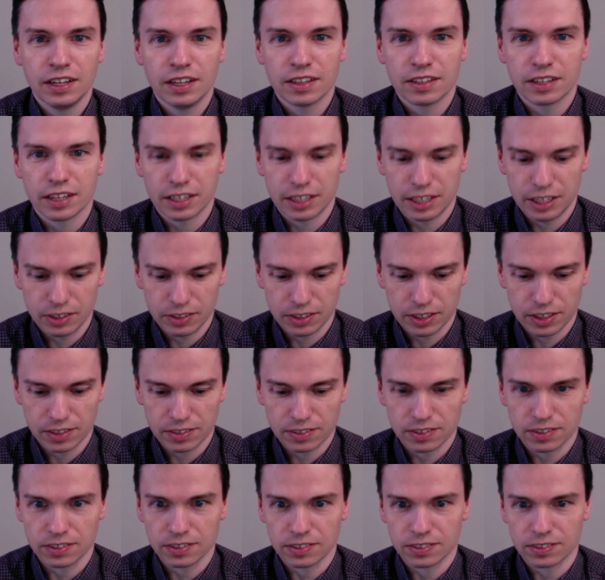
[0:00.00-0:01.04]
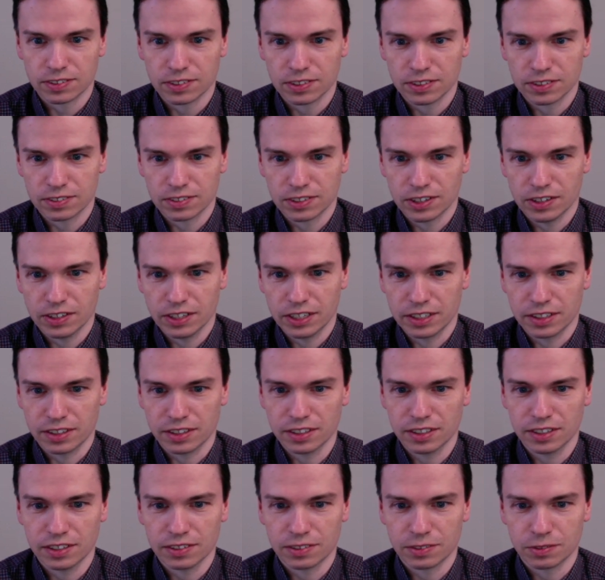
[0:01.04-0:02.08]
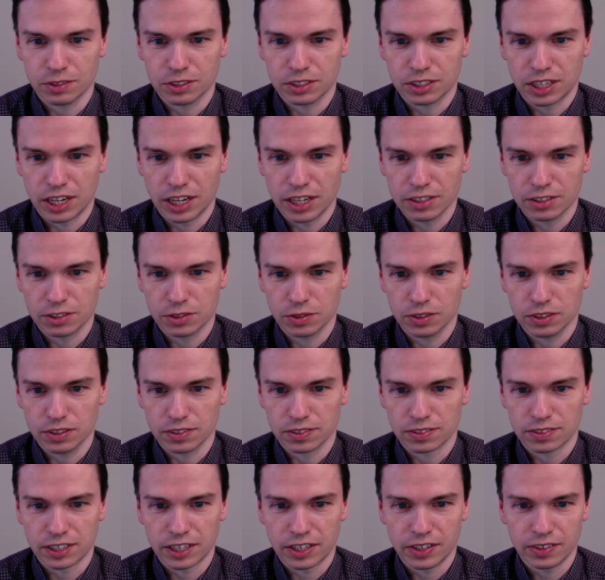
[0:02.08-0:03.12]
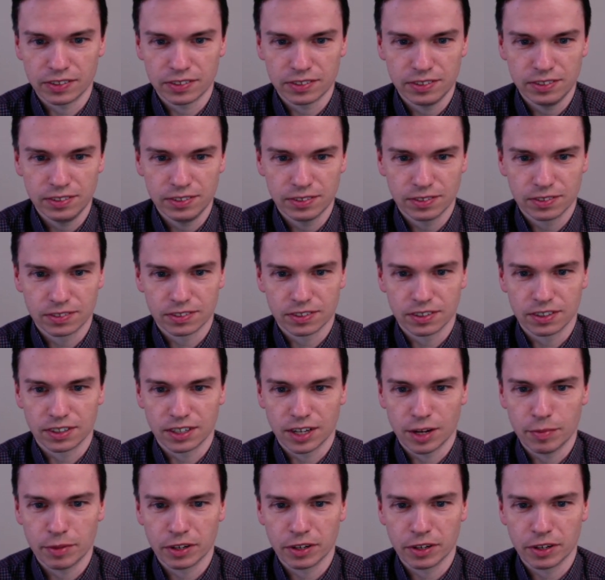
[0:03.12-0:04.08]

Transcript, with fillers: That now gets us a cell like this, which can't join this galaxy, so it's going to come